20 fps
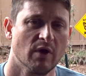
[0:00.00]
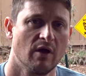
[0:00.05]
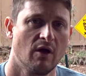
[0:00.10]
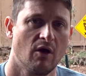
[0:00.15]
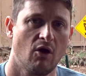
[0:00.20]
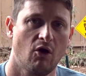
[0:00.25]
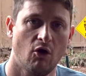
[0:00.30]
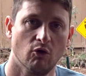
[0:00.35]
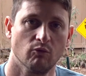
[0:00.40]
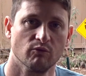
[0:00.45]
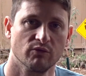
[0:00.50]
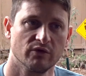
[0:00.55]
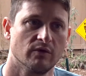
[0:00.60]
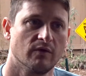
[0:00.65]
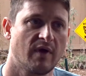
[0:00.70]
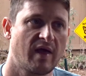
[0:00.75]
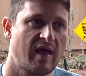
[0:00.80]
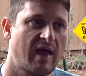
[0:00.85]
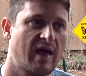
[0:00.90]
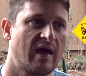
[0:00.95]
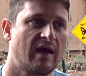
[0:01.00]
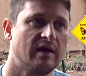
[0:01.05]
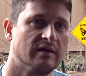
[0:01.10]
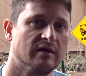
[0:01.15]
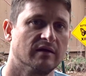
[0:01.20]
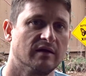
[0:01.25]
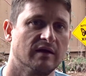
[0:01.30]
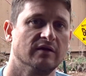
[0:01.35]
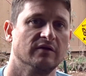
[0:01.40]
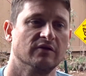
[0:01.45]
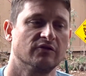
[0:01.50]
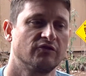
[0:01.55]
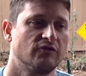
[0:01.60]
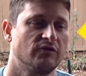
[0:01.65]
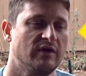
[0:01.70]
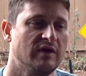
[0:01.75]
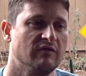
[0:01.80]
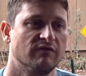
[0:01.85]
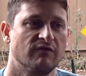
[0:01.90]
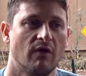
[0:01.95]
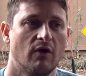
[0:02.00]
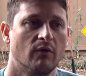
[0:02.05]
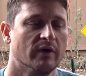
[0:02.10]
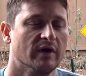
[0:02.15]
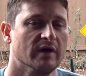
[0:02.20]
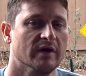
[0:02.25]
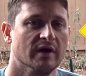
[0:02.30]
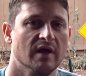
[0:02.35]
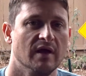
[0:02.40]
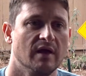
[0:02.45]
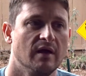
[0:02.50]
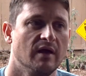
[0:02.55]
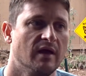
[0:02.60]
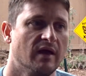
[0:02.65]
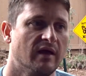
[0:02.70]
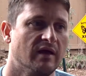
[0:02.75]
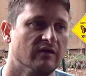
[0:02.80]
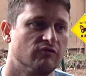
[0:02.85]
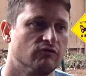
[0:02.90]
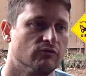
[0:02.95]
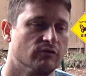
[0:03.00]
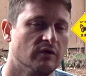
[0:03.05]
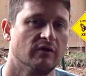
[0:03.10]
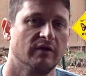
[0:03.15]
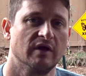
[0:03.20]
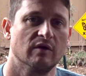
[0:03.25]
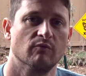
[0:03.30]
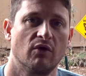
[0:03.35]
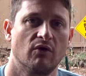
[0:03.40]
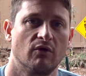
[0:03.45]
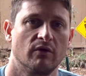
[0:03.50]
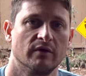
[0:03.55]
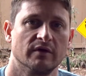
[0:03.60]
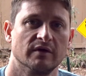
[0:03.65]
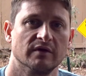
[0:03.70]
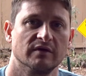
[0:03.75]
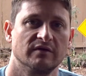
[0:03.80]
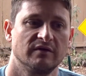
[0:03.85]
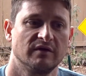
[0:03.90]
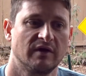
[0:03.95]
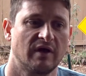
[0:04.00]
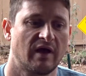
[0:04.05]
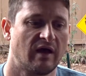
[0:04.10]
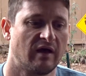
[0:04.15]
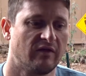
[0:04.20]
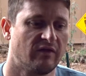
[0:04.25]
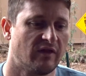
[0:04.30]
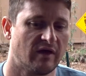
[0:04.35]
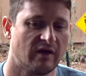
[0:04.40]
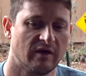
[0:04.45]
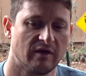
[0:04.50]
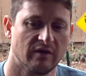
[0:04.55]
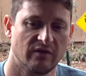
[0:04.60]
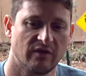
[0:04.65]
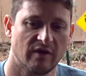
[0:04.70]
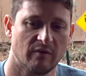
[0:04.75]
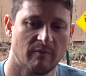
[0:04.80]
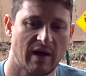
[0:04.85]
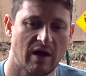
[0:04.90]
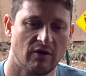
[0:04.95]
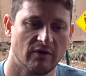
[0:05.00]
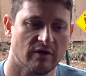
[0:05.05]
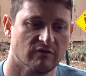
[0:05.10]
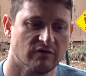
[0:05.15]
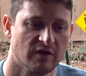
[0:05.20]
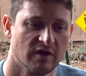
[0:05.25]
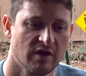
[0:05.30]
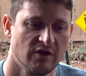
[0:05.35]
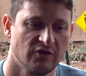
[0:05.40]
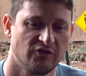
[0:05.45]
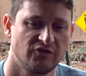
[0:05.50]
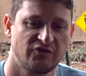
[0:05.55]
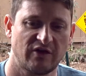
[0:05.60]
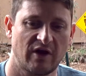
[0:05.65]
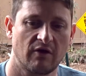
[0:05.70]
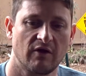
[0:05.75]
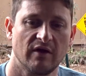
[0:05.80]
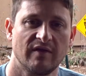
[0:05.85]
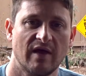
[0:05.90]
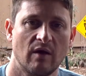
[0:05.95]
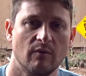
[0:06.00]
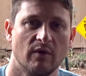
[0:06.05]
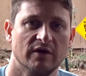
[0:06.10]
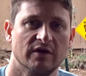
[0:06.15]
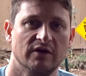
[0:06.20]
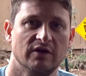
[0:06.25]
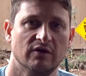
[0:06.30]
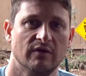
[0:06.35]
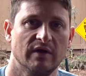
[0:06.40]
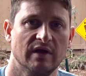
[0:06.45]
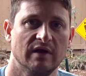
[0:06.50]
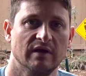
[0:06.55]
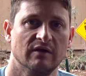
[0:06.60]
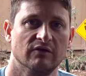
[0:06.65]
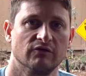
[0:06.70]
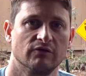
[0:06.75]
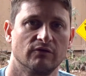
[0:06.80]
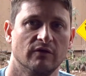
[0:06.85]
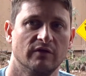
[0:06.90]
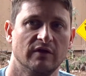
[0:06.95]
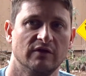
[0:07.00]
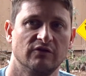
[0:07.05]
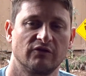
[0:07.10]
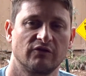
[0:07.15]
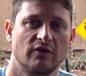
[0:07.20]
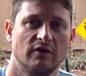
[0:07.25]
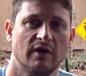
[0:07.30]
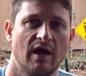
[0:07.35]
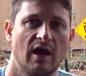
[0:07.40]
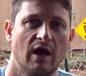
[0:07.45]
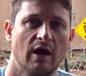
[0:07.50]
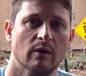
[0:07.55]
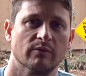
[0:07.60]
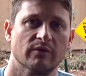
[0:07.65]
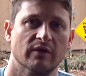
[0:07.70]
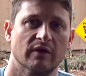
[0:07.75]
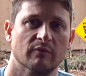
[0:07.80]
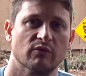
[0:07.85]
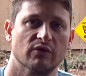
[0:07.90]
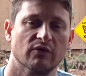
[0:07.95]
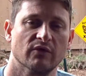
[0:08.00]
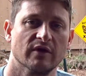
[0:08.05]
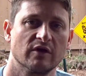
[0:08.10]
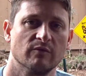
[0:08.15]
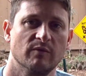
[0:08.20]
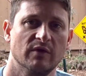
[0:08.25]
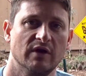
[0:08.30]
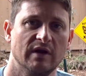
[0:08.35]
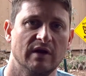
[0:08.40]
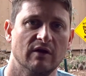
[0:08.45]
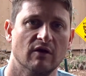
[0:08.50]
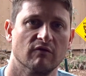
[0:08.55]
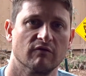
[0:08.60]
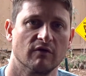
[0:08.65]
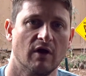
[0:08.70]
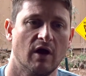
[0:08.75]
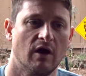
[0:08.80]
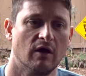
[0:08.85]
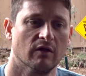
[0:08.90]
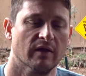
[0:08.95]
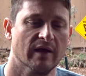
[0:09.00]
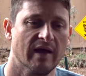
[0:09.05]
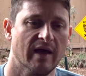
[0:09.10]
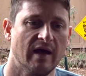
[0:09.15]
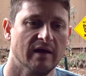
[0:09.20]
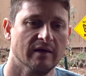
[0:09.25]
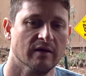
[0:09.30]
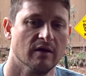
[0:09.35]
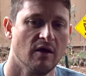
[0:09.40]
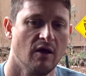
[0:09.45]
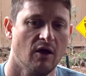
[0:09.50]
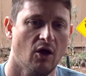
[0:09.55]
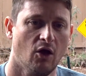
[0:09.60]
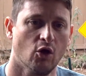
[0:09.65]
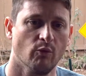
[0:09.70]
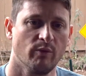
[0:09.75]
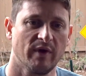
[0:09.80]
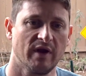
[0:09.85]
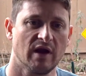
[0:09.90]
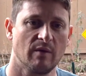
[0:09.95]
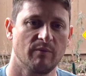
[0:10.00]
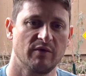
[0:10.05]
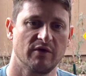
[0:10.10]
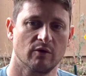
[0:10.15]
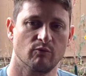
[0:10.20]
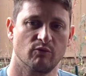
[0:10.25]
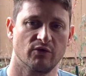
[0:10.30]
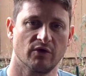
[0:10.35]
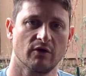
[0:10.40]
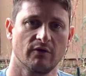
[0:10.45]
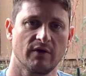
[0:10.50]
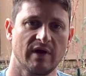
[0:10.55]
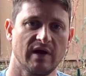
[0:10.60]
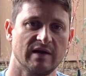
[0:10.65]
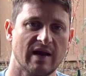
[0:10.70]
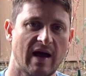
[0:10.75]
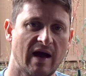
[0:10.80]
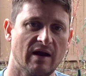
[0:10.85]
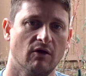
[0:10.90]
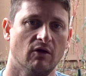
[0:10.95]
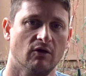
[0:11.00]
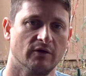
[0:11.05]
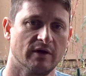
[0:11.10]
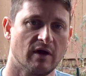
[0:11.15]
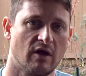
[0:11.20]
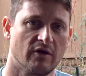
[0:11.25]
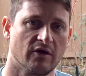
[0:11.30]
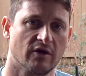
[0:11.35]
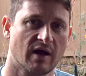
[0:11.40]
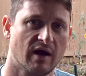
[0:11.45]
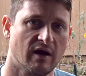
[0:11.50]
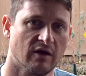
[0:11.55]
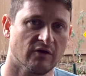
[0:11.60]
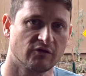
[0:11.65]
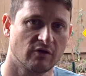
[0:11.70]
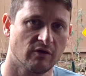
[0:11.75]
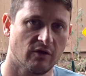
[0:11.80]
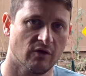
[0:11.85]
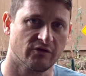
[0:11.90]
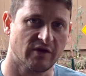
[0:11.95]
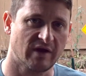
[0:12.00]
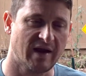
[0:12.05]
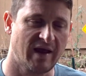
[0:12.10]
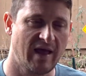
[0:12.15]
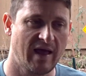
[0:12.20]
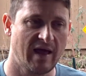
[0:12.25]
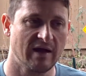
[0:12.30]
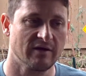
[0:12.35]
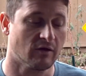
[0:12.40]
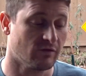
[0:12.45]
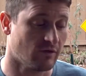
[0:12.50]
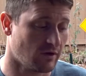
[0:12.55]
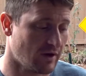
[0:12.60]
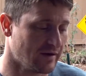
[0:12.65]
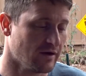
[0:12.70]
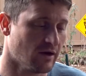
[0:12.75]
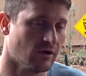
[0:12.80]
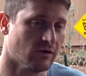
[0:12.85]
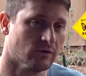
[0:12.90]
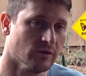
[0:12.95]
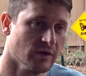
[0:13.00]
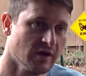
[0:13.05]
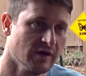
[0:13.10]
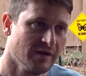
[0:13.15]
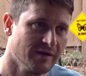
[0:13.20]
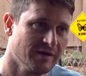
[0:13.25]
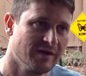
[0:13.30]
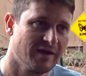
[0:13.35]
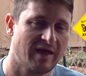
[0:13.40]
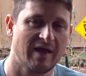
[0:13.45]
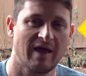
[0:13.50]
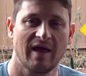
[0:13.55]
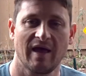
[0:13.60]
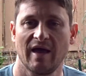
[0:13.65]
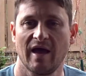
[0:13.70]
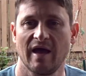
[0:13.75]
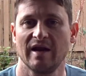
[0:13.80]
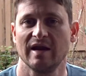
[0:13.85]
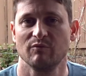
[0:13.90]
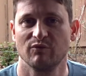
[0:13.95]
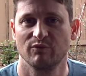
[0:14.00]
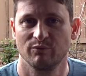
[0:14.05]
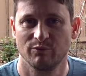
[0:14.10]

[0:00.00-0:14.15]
homebrew and industry forward. It's really important. The amount of sharing that we're doing is really just going to help the brewing community overall. And opening up your brewery, not holding all your cards close at hand, although I know any